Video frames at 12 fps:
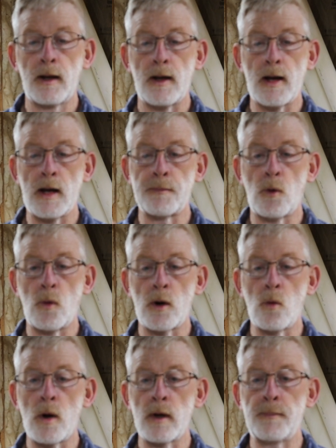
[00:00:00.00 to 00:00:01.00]
but what I
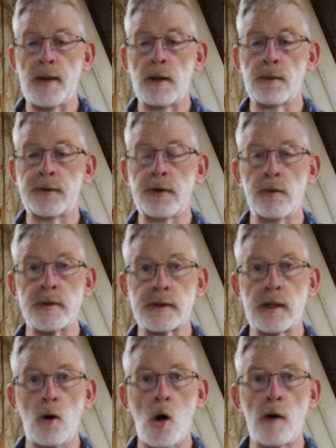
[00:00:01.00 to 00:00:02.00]
want to be able to do is
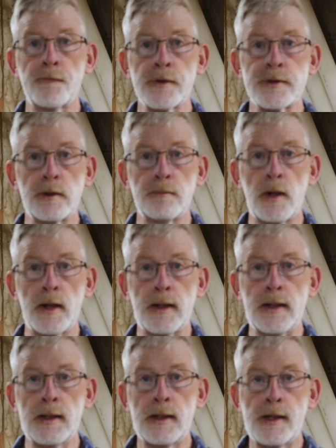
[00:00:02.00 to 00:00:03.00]
offer
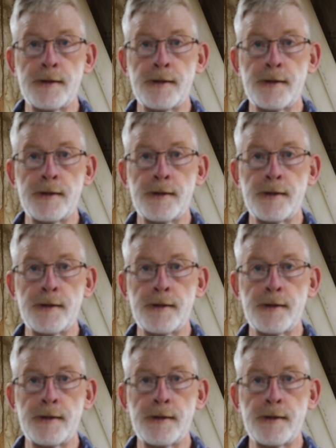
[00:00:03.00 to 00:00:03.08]
somebody